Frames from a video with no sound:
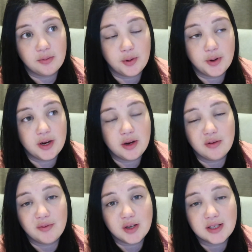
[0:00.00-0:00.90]
through a
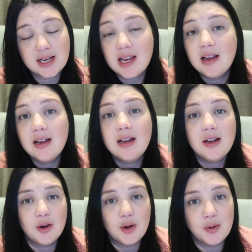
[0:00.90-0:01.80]
university
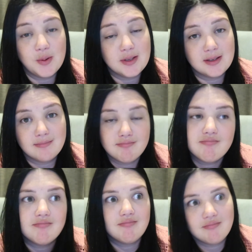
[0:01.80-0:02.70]
who's
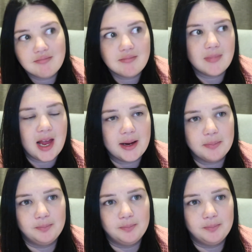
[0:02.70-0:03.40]
like